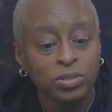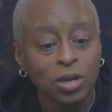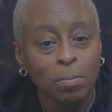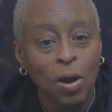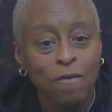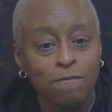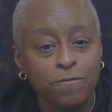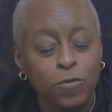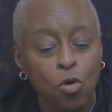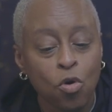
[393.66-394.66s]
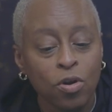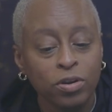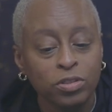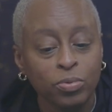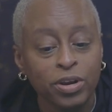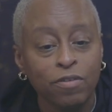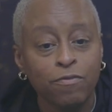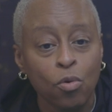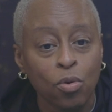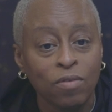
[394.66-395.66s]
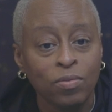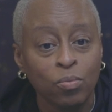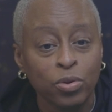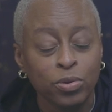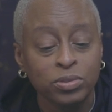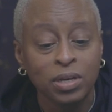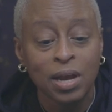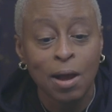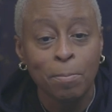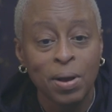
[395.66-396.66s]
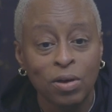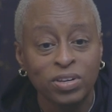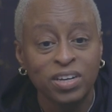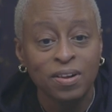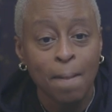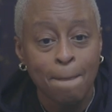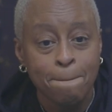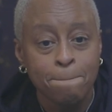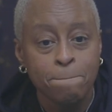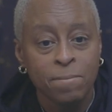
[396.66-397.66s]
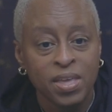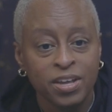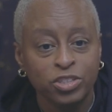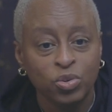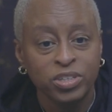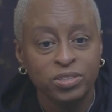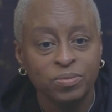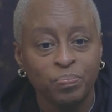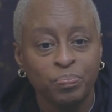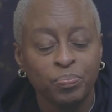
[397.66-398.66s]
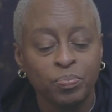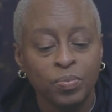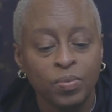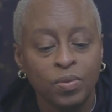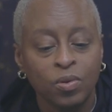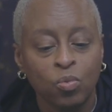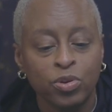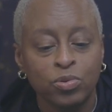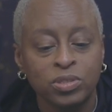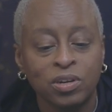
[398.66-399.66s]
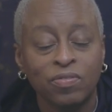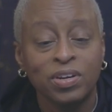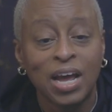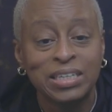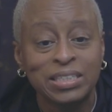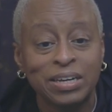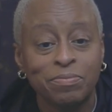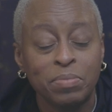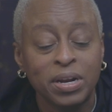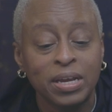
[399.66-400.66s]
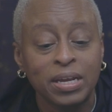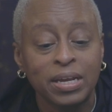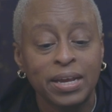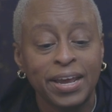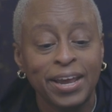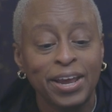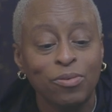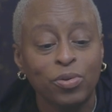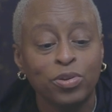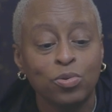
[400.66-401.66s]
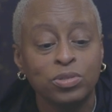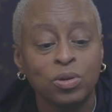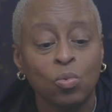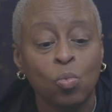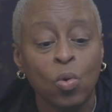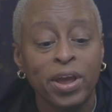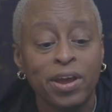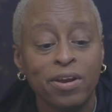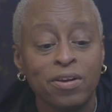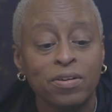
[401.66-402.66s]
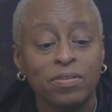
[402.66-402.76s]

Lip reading: about 3 to 4 of them. We're using compounding interest, we're using the velocity of money, and we're using 3